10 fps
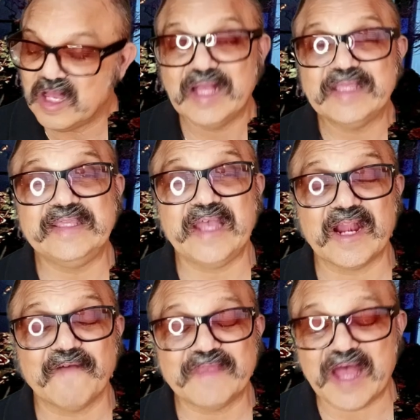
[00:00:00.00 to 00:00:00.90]
Dead
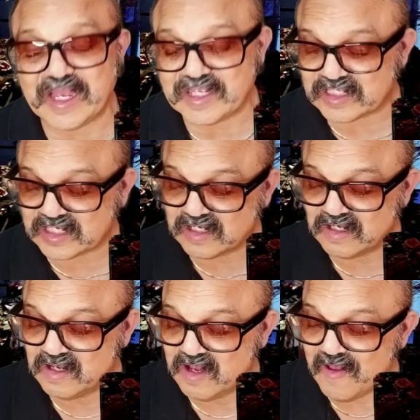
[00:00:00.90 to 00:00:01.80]
of Night.
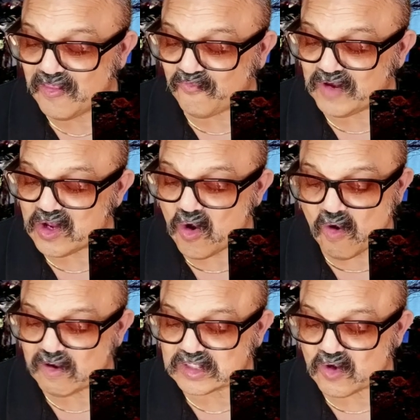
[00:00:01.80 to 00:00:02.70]
3
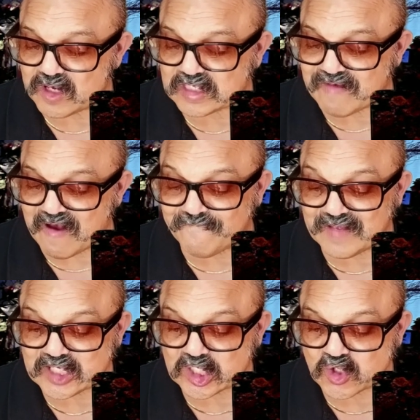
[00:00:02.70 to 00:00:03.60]
horror stories about
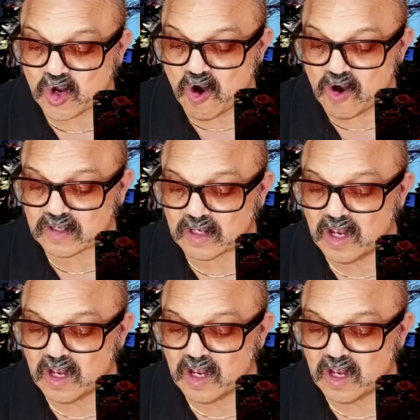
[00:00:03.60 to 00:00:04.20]
vintage car